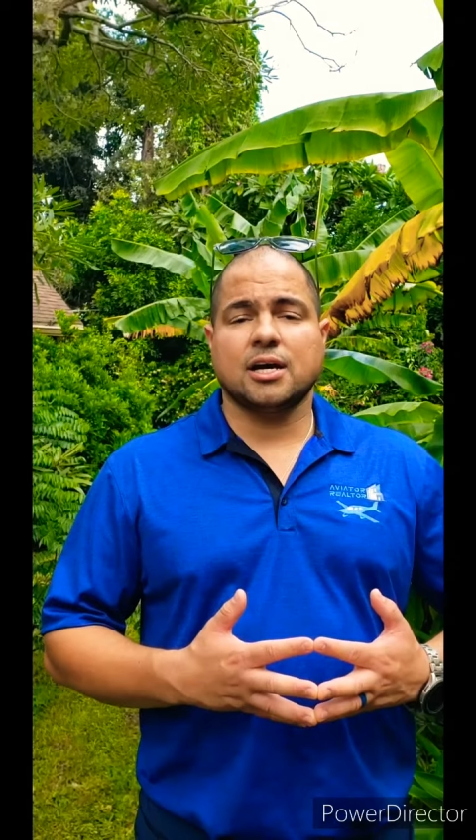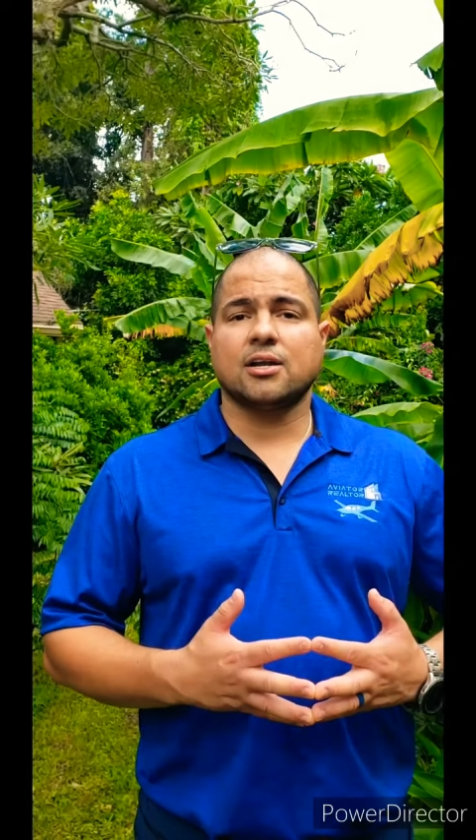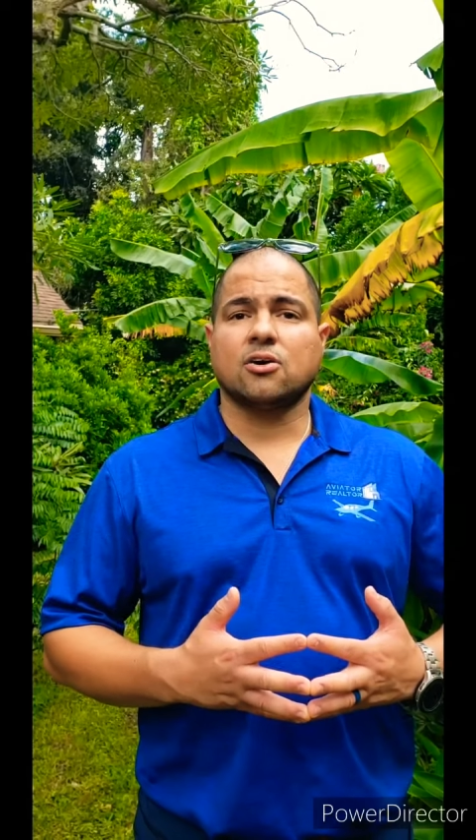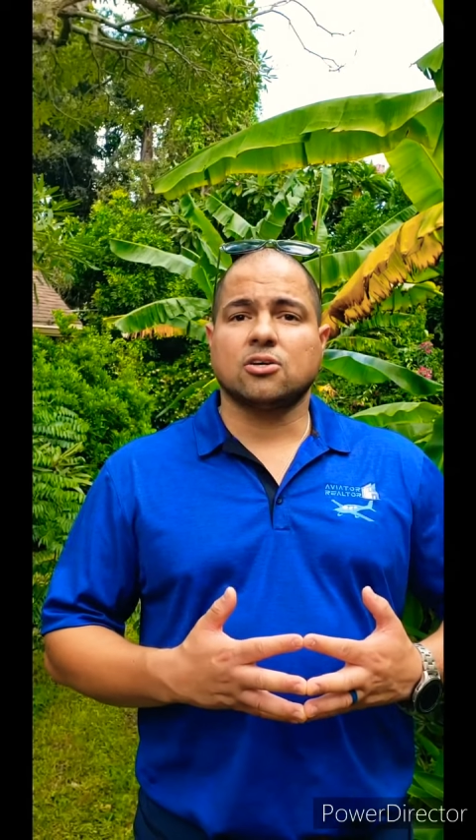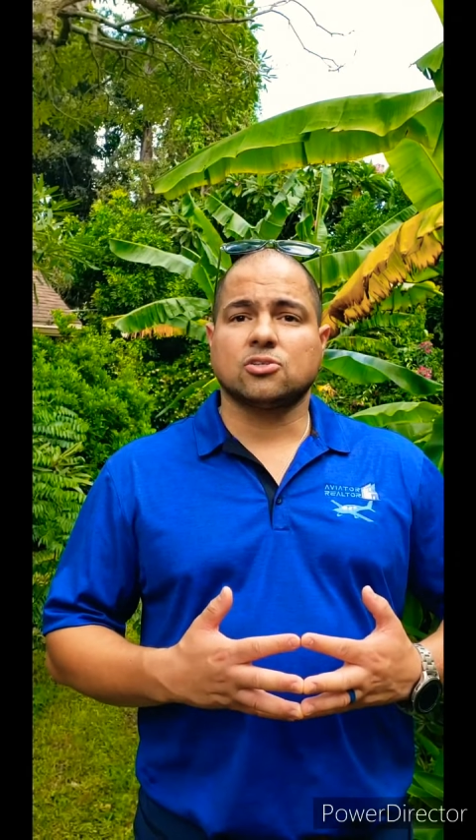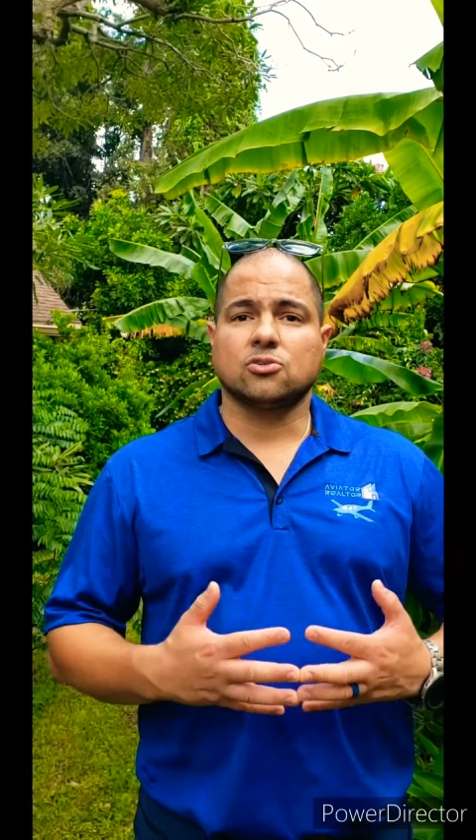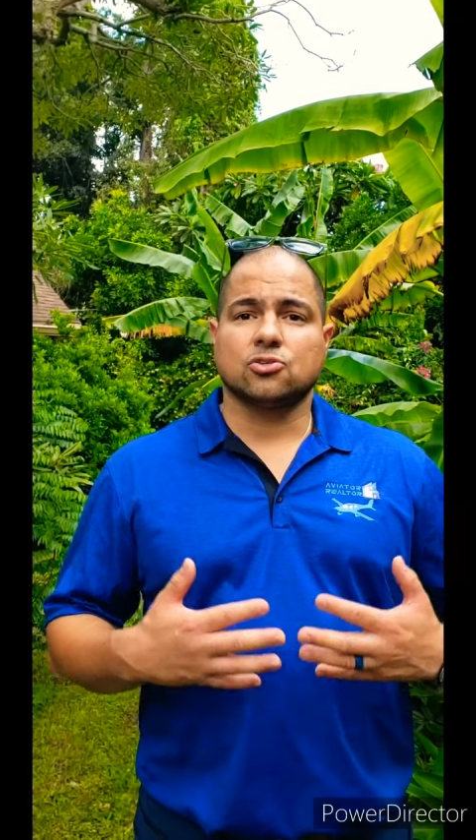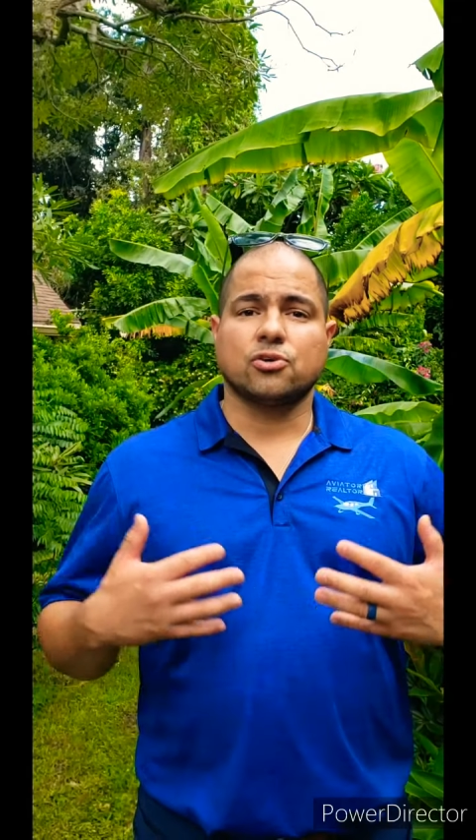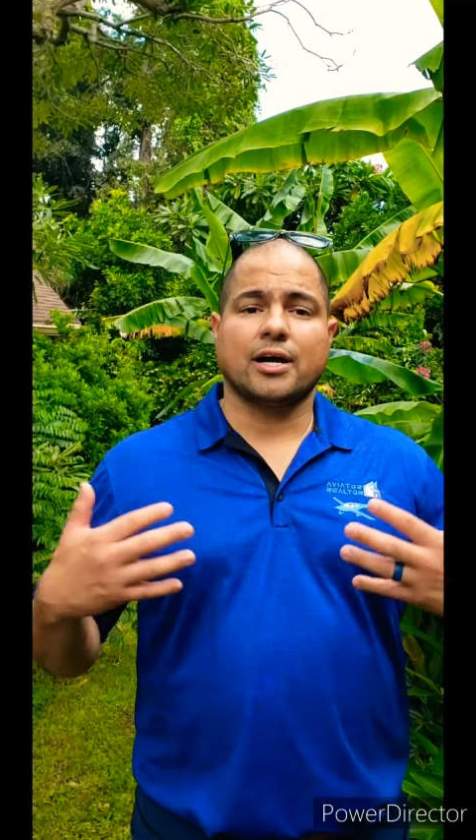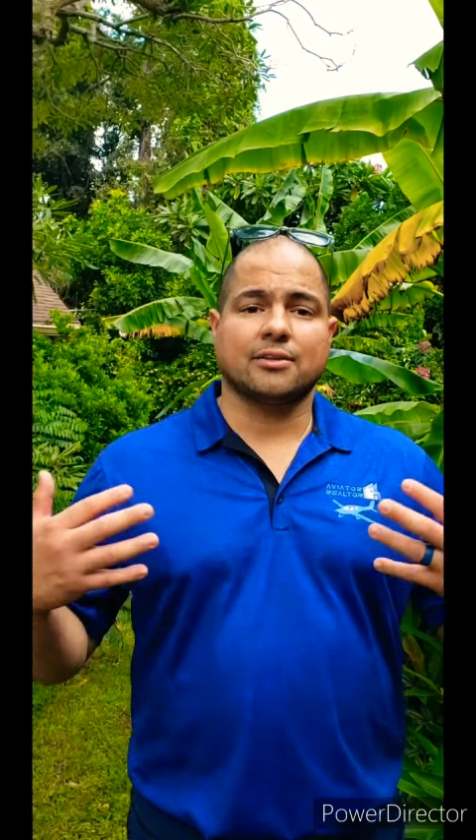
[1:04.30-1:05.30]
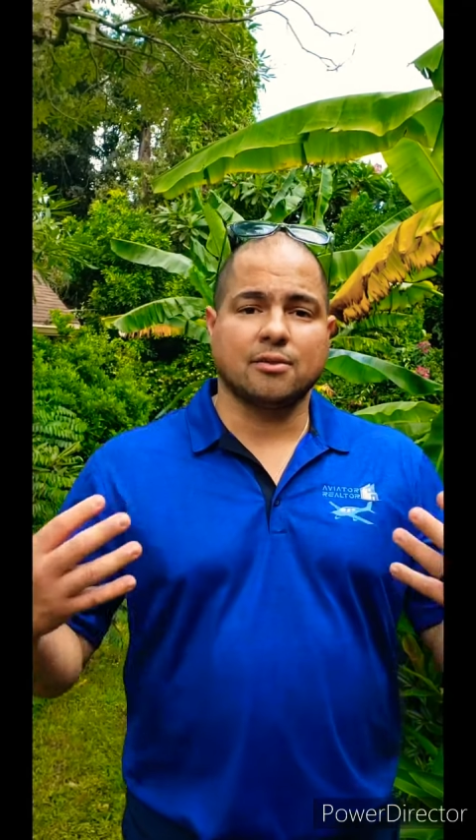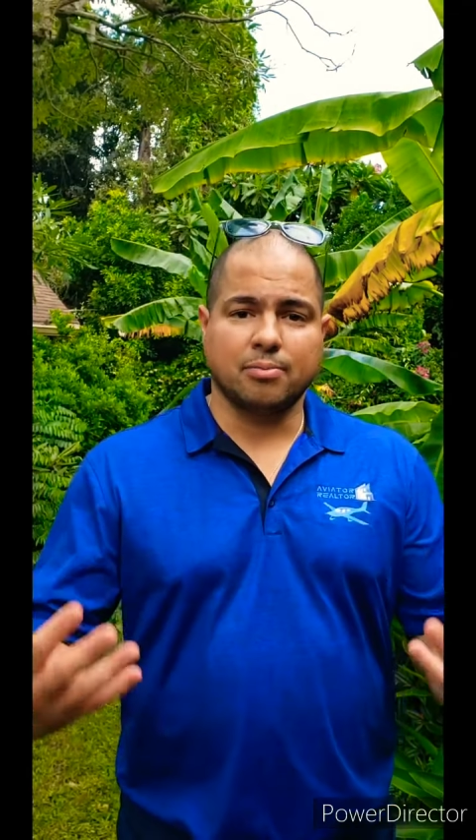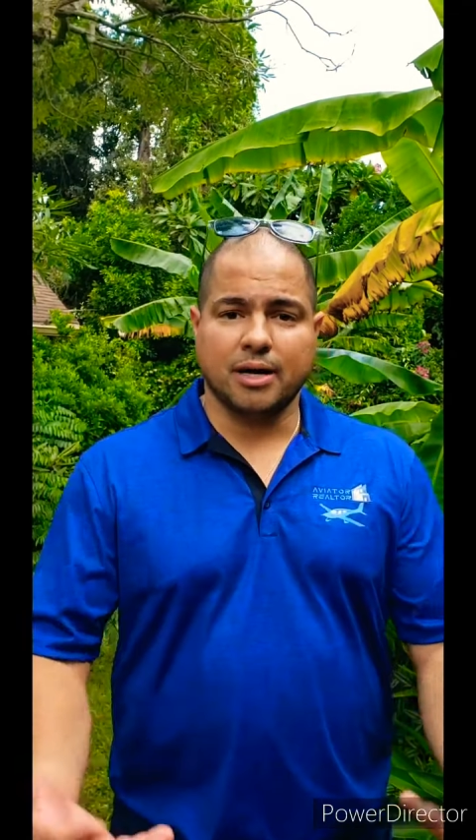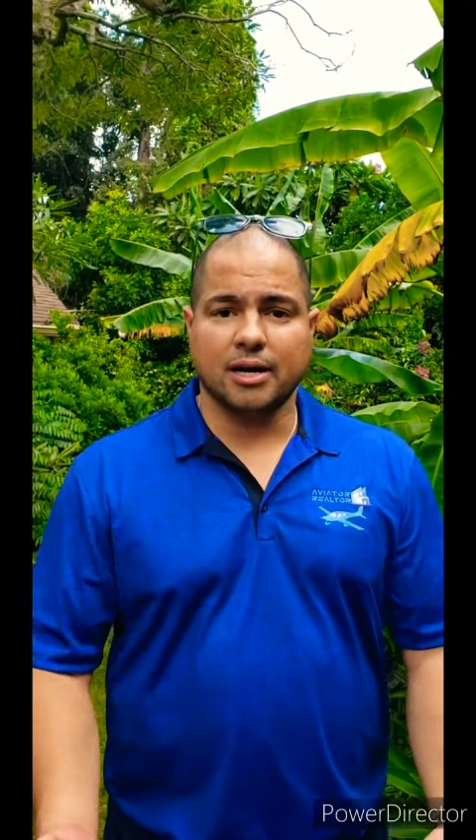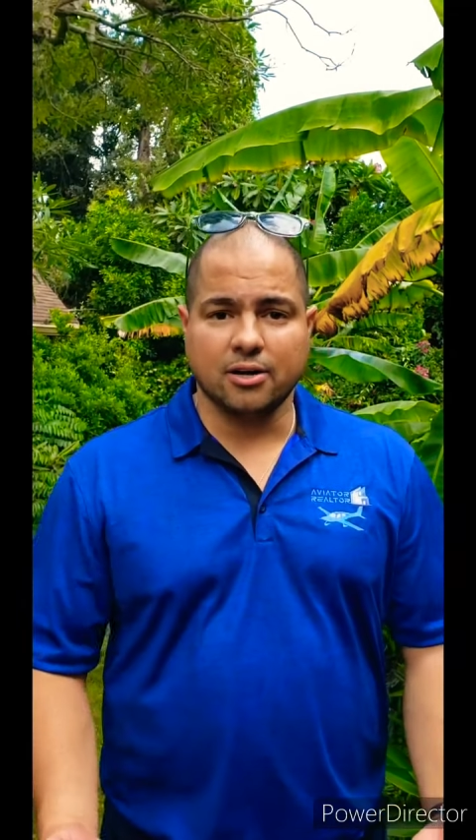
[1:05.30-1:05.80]
got to also attract the
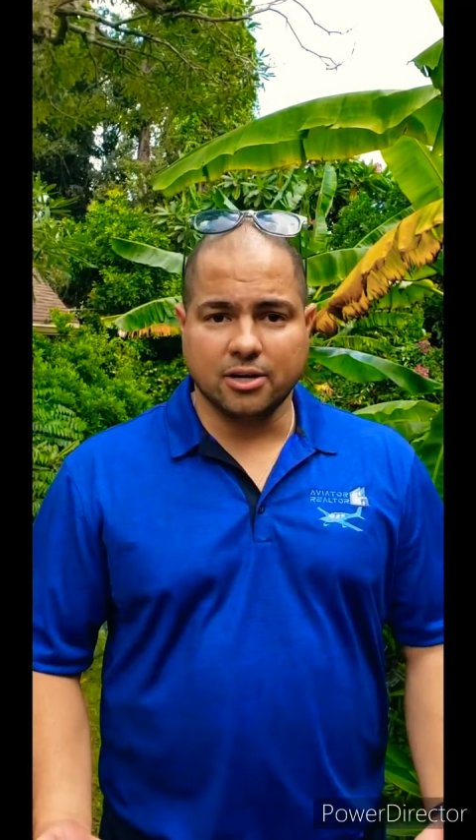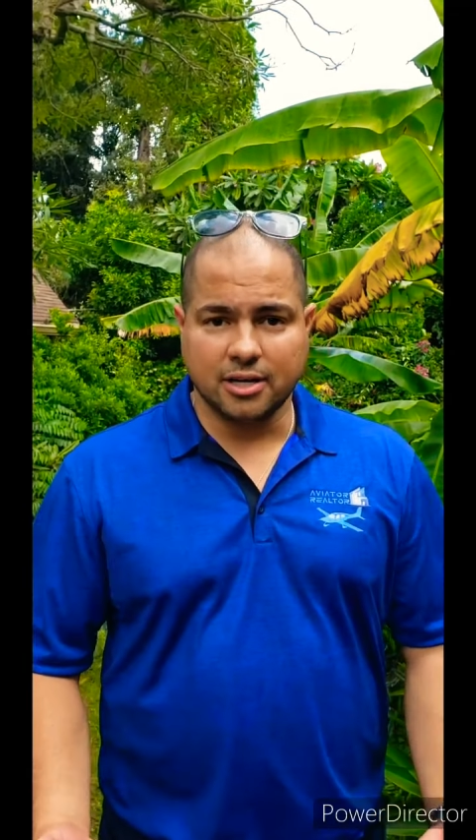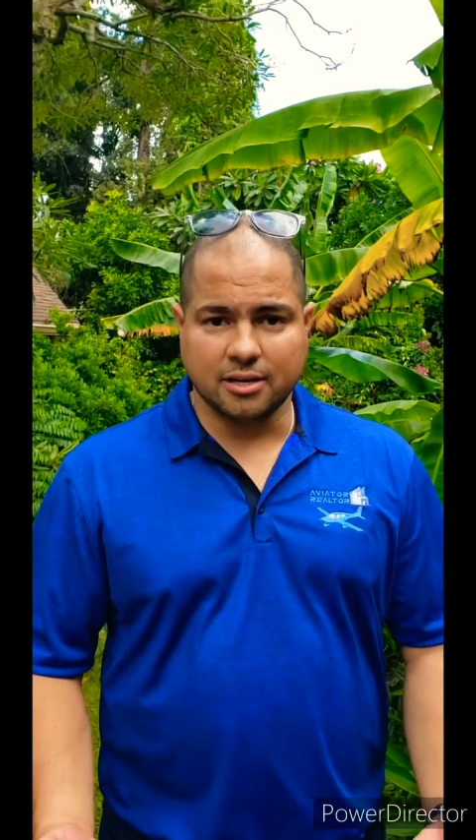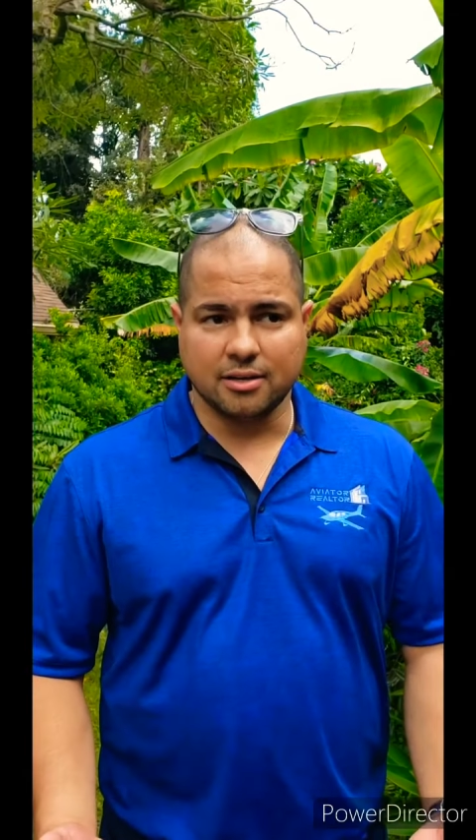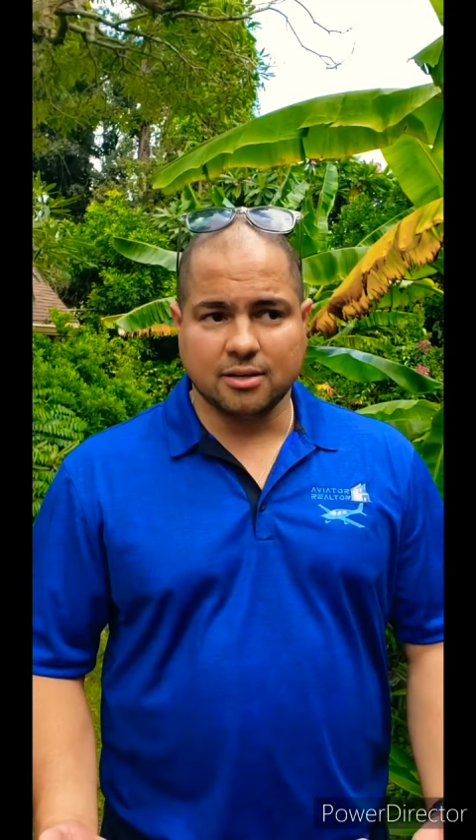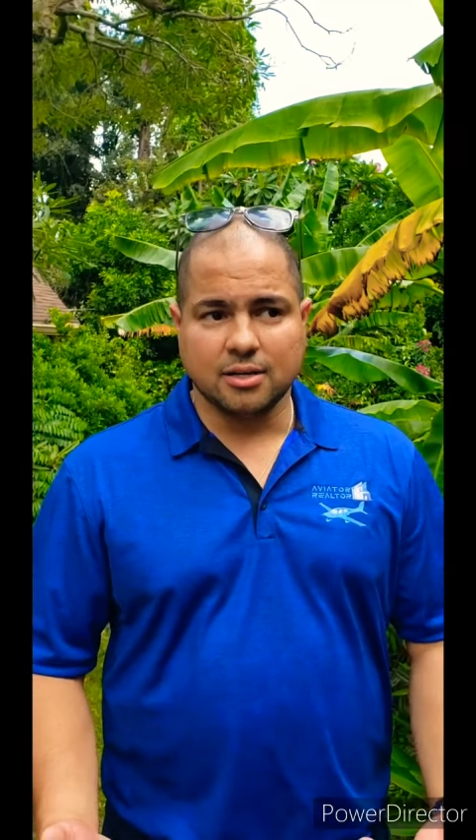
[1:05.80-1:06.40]
buyer in.